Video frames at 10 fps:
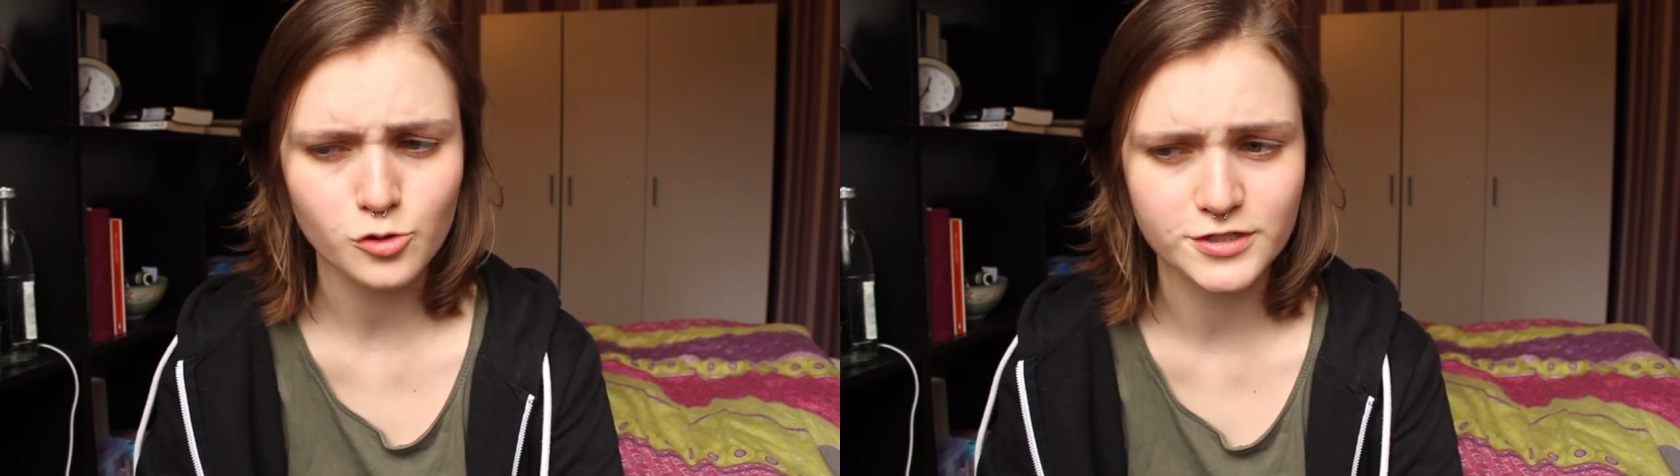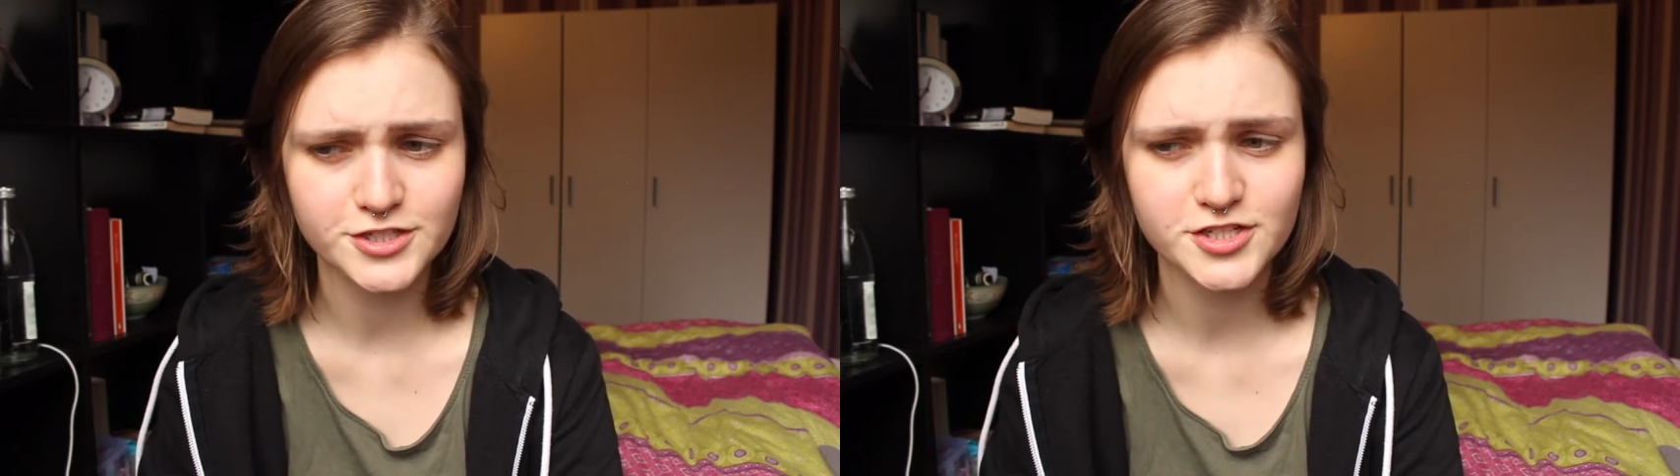
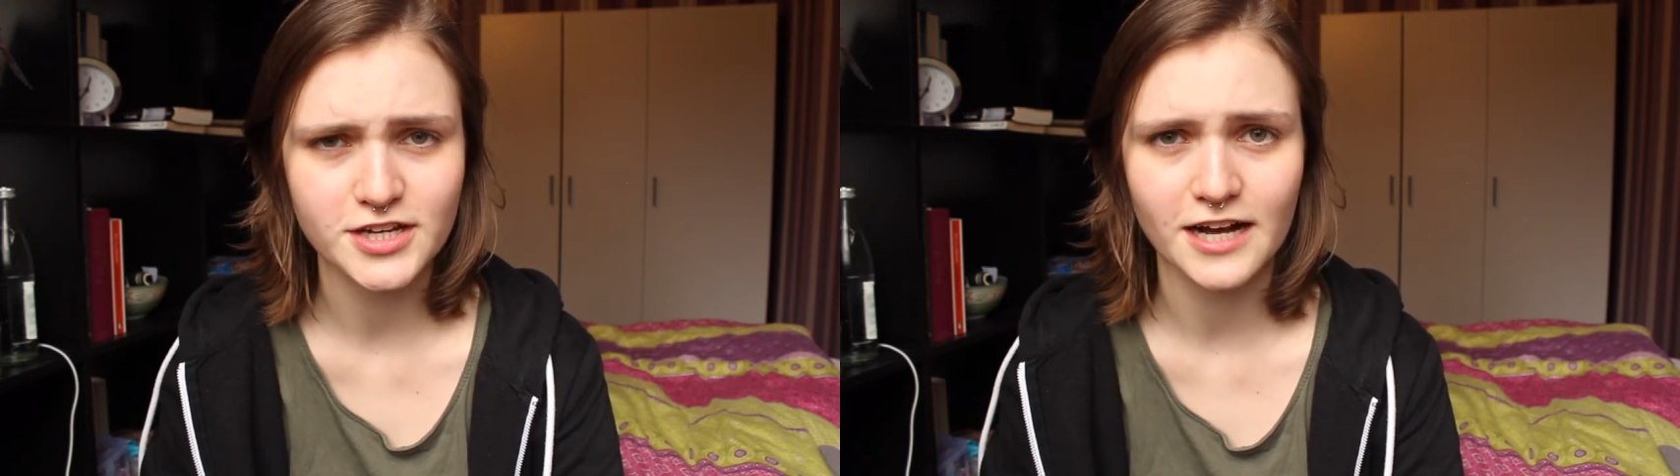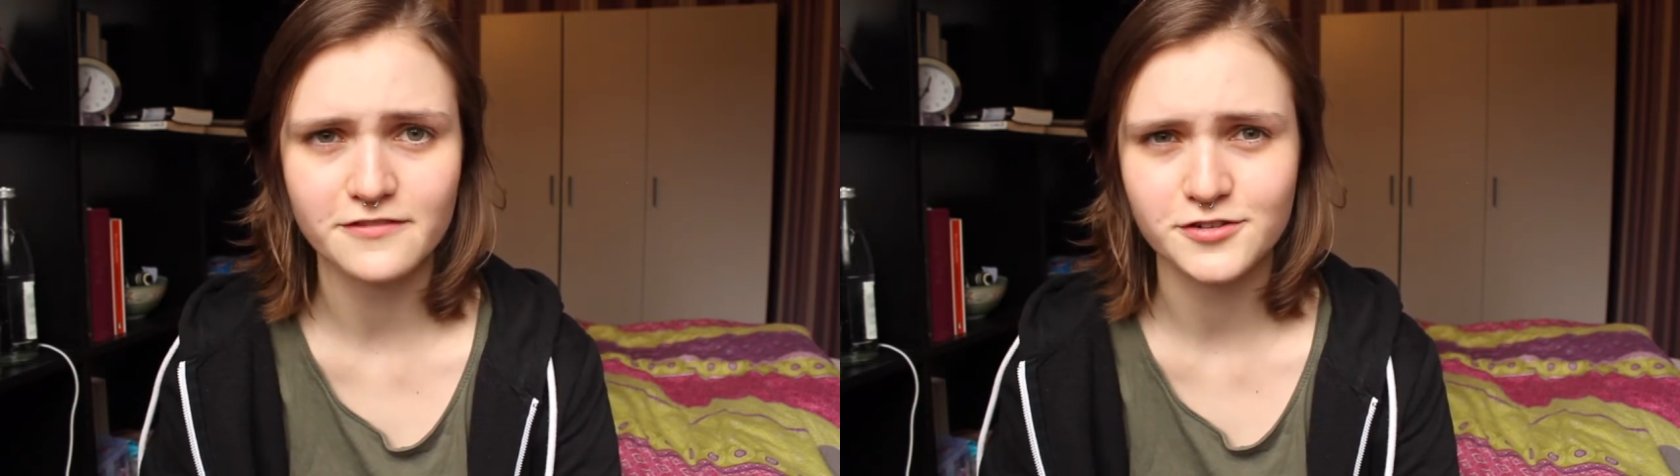which
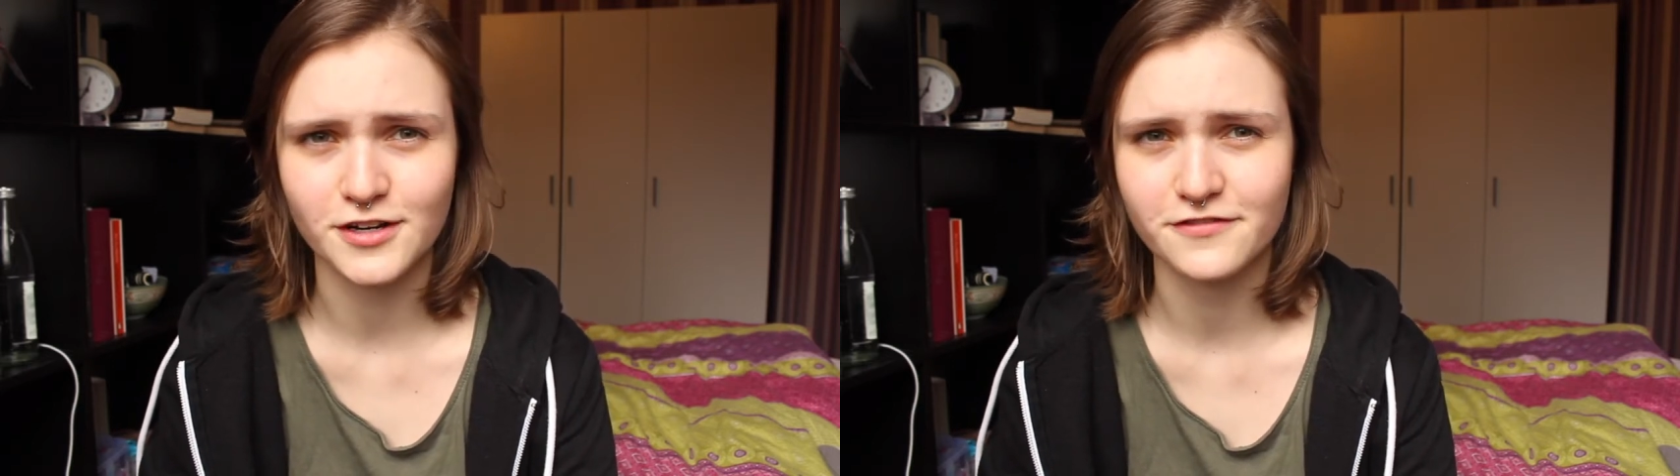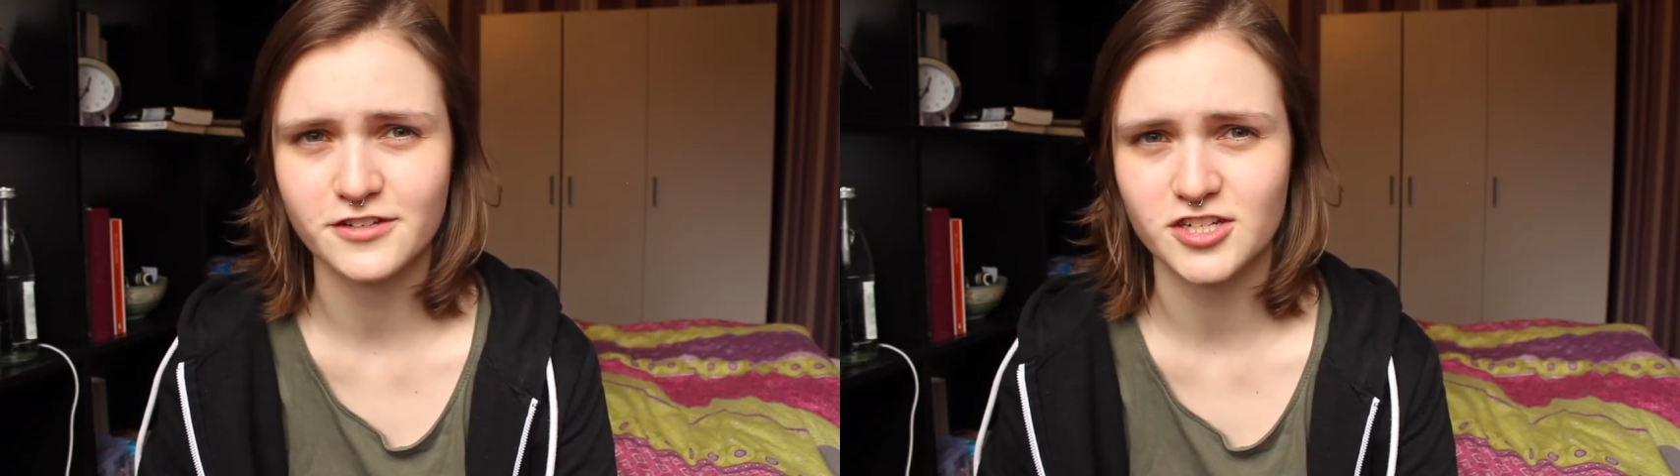after
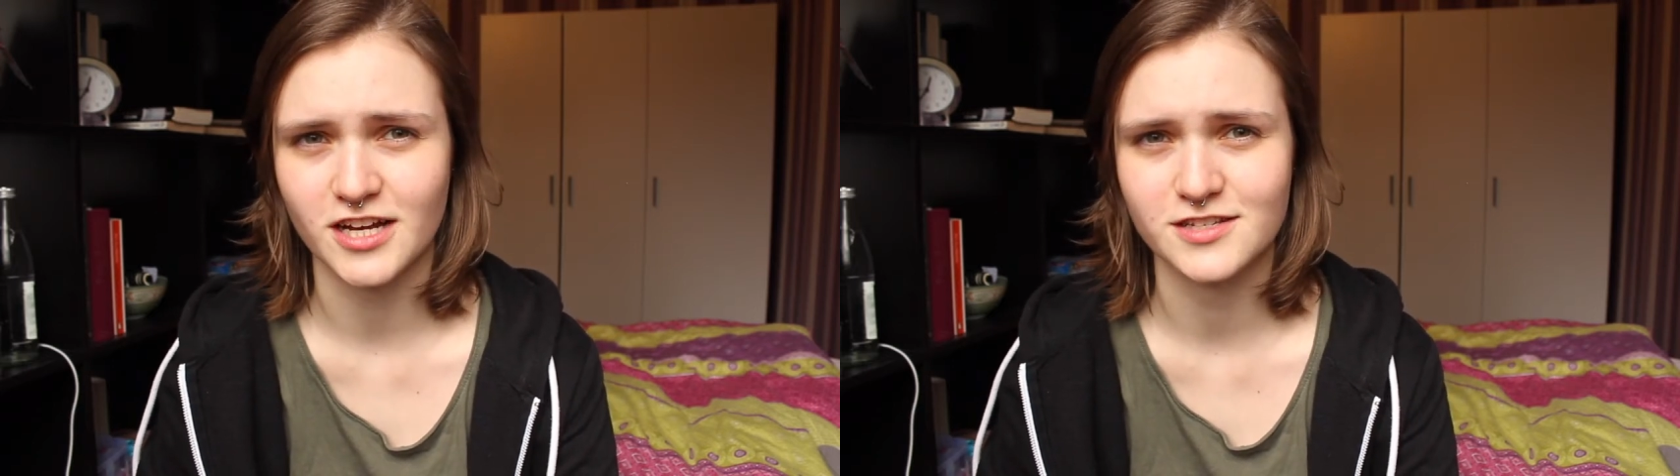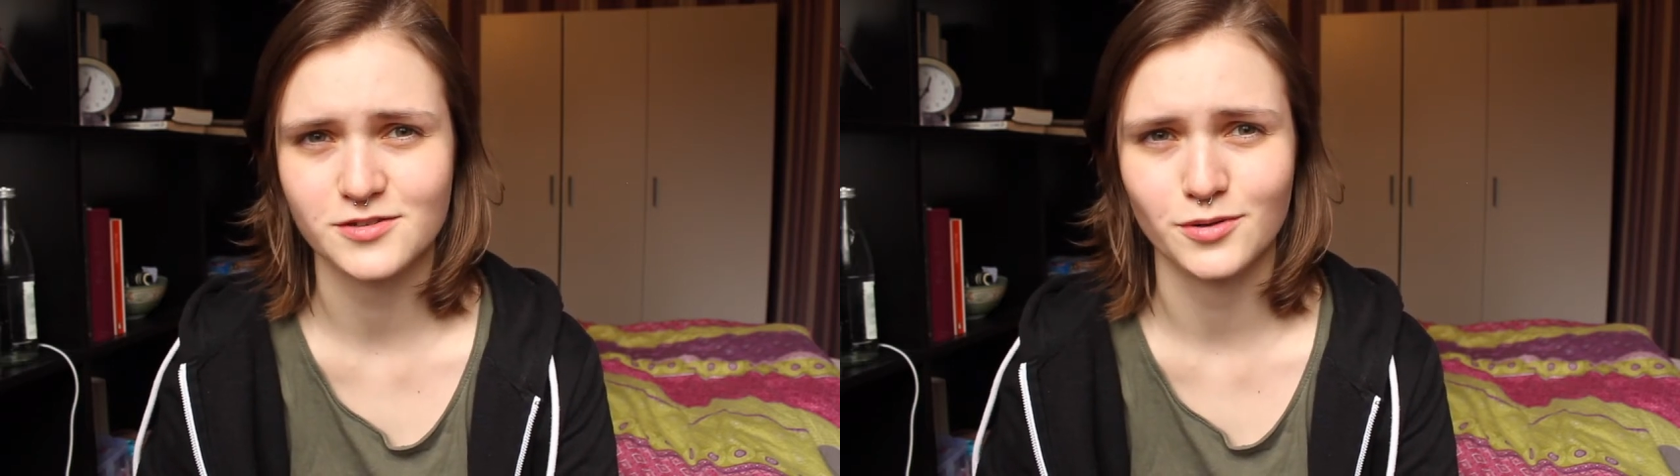I finished
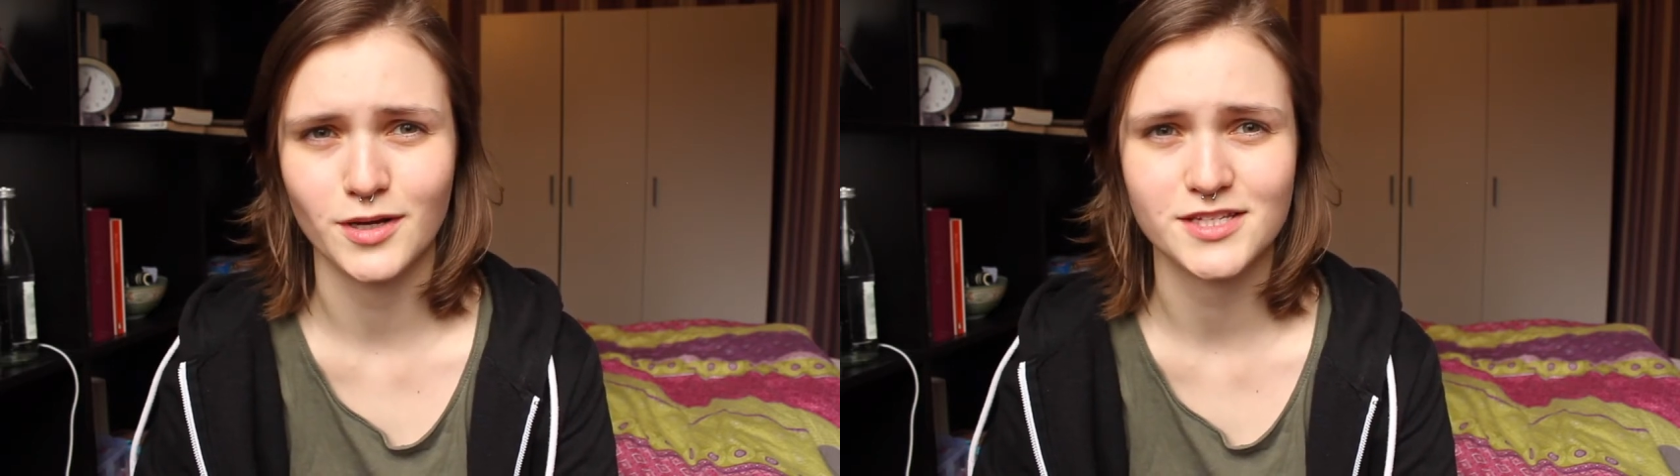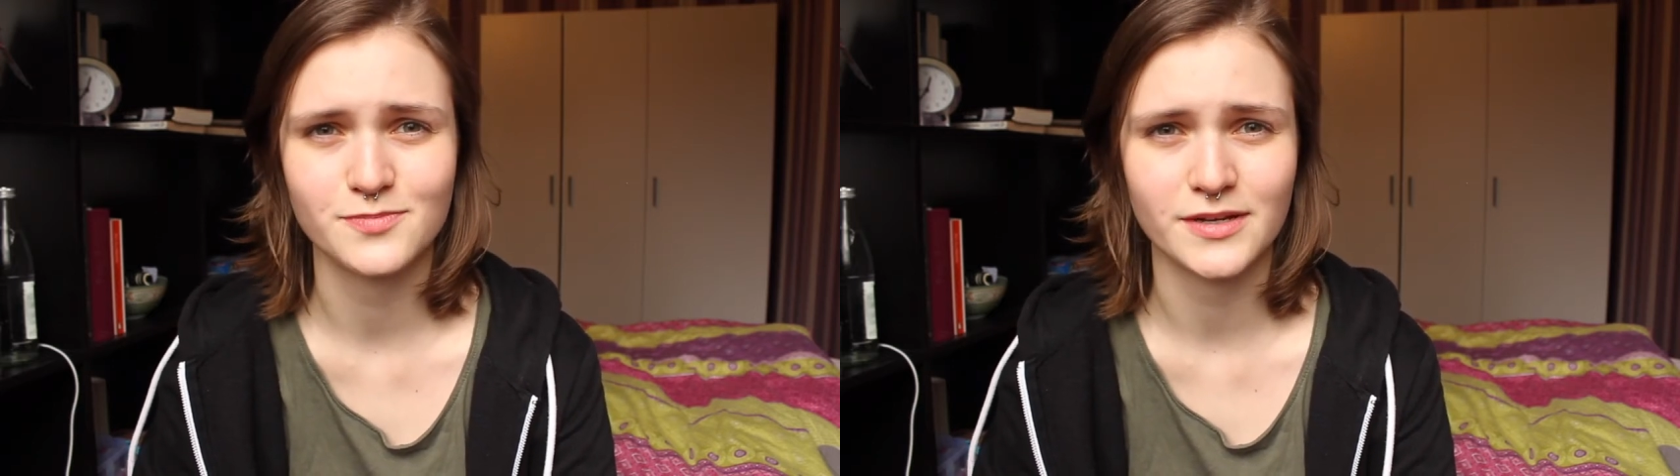high school
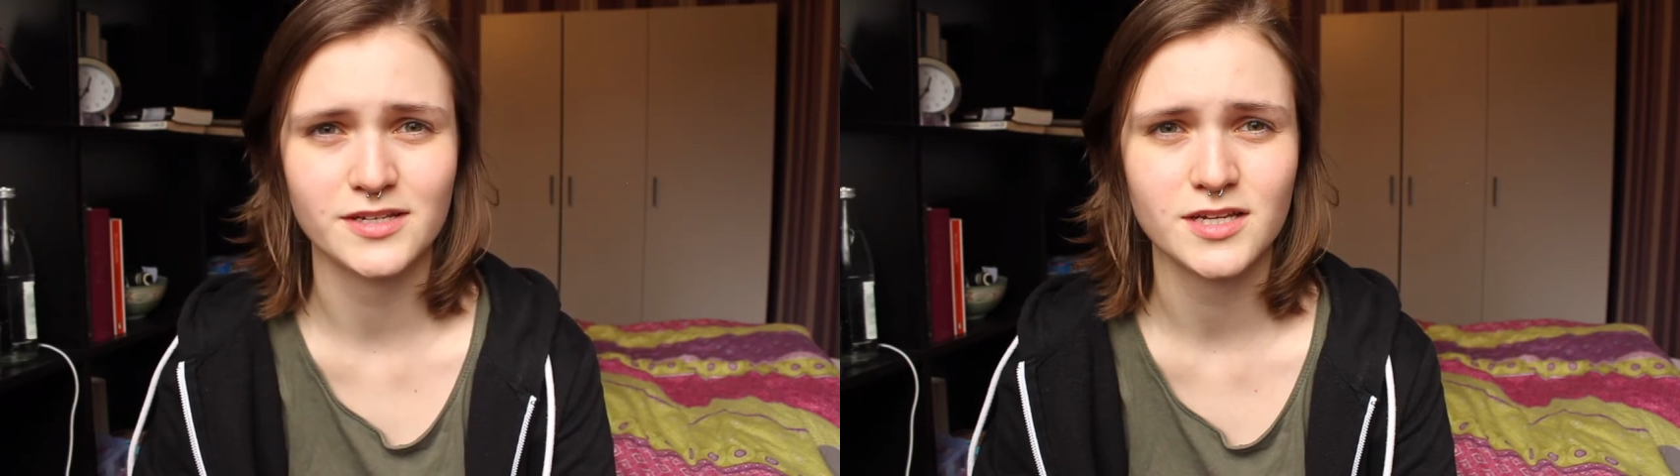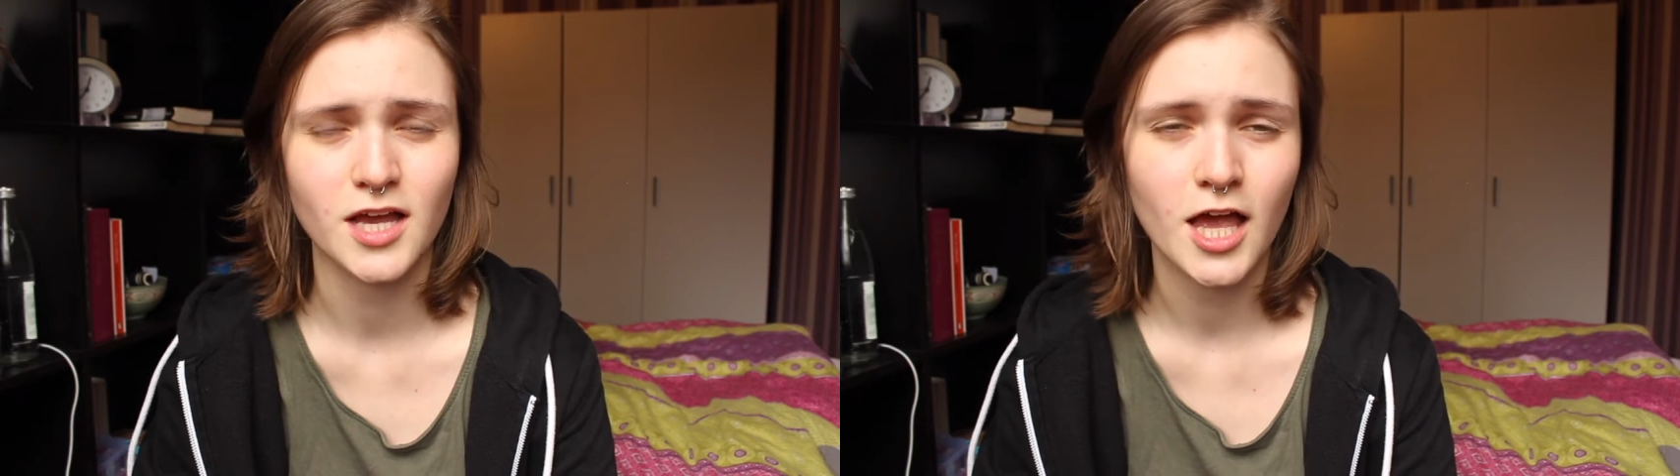I
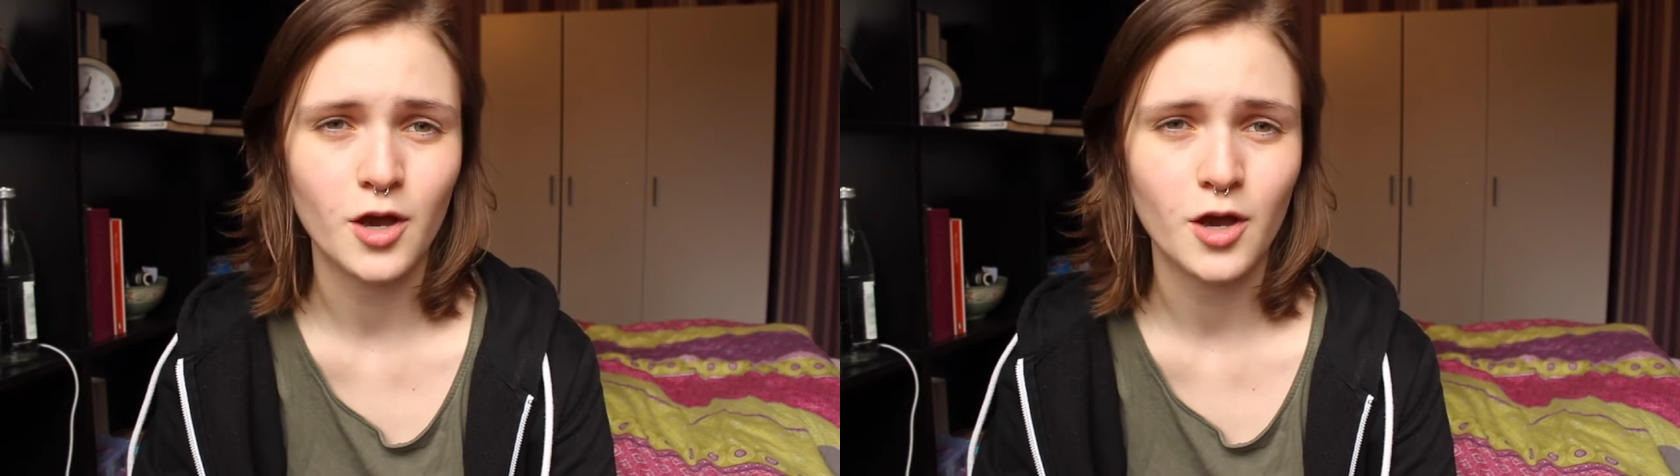spent